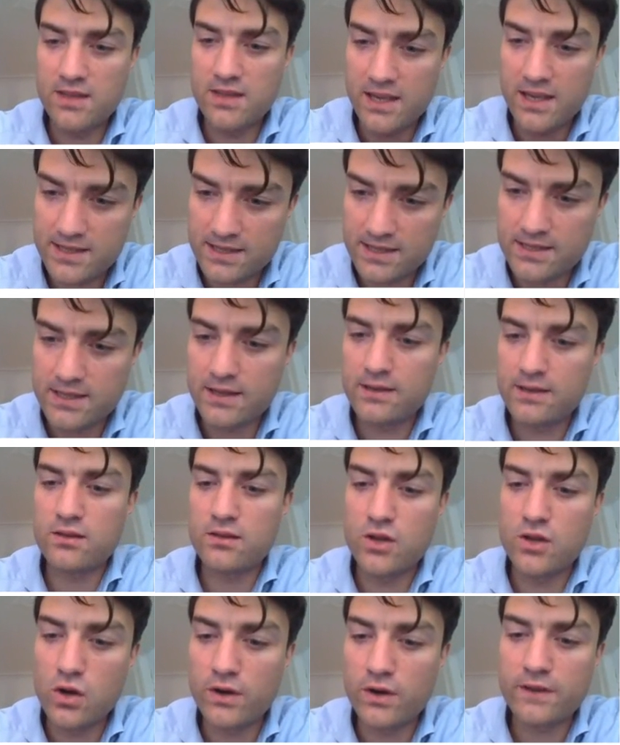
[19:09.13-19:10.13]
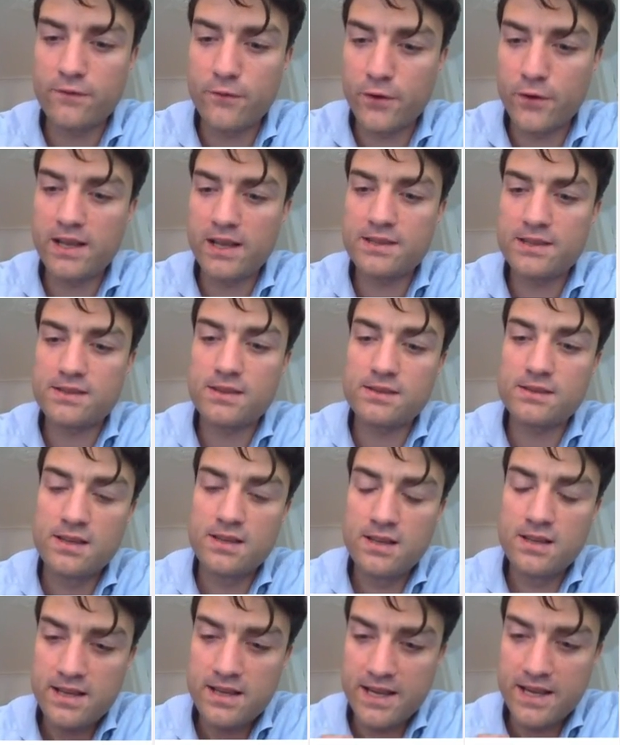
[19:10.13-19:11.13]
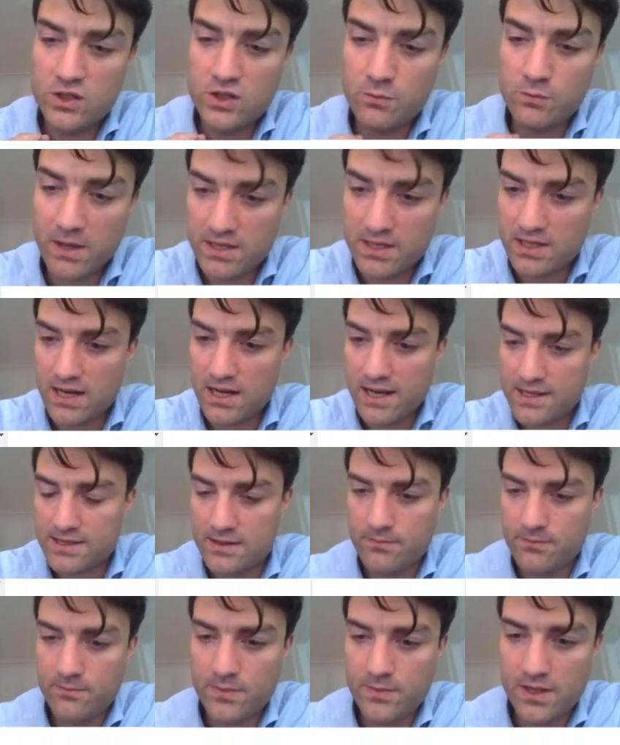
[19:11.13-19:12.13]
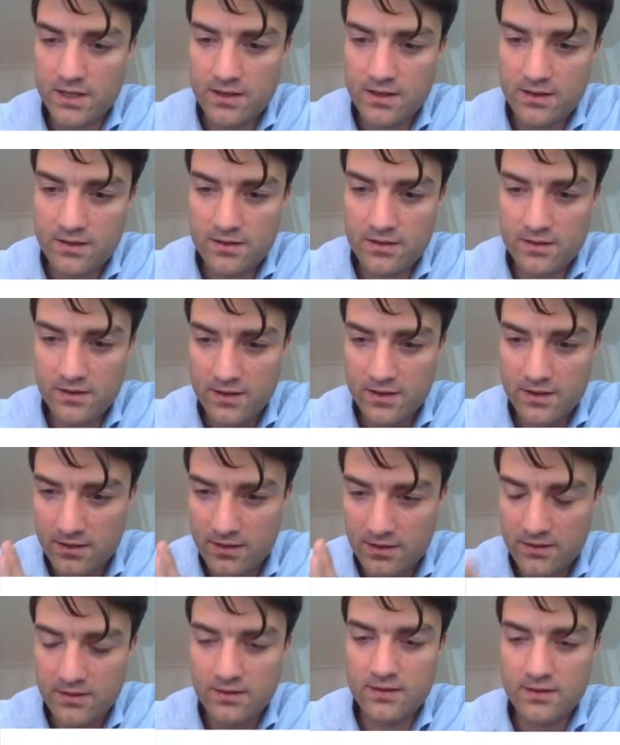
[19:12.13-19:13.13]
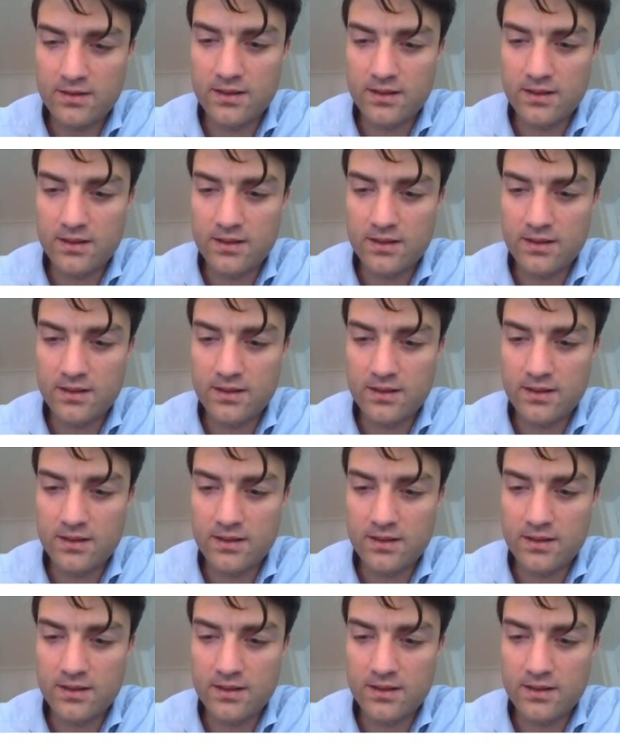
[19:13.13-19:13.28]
existing coding freelancers and specialize them in